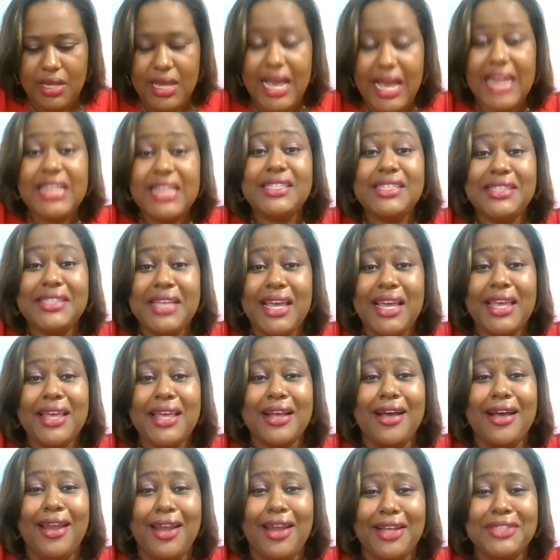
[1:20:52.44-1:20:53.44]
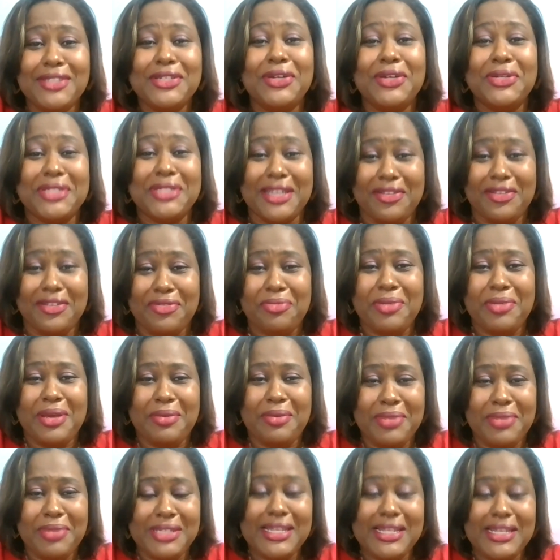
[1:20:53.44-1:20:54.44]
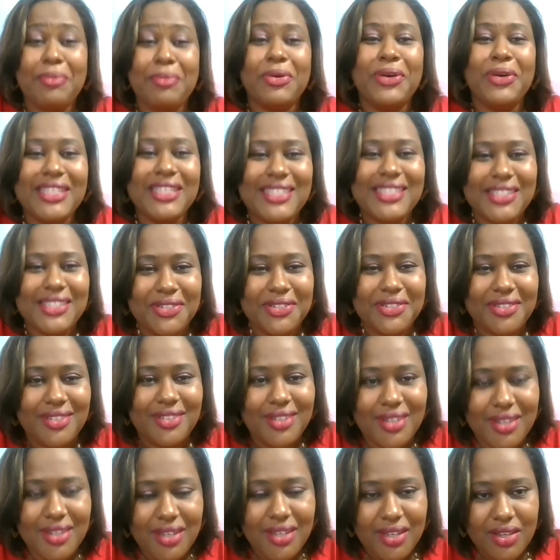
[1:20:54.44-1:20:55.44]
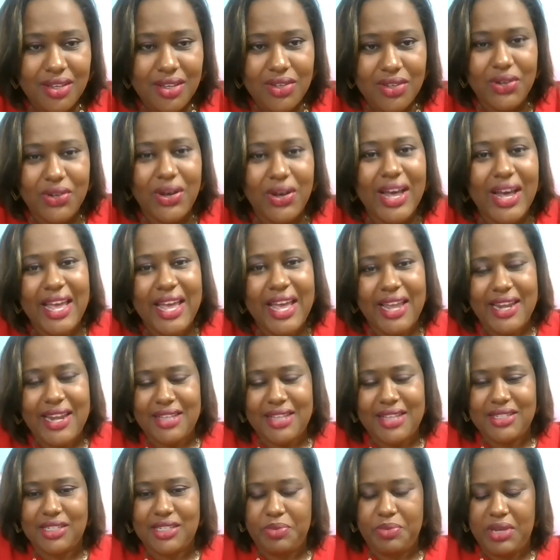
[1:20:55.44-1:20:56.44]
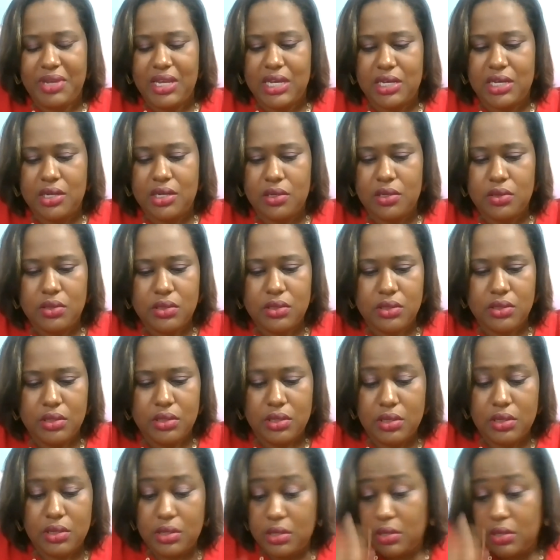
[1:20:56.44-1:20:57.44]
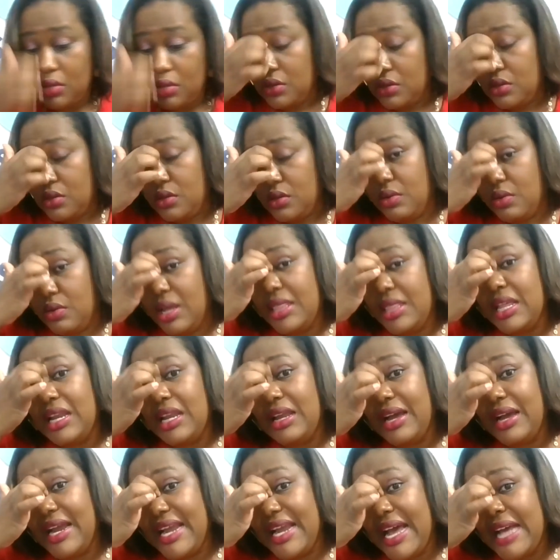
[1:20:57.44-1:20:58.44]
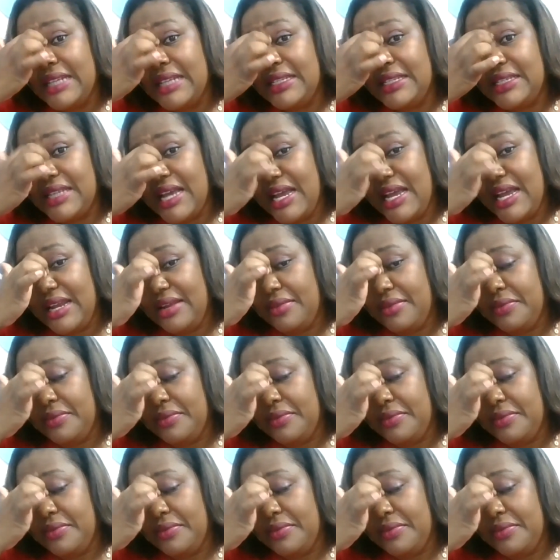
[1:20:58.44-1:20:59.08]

And it's taking a lot out of me, but I'm going to go ahead and speak what the Lord has said.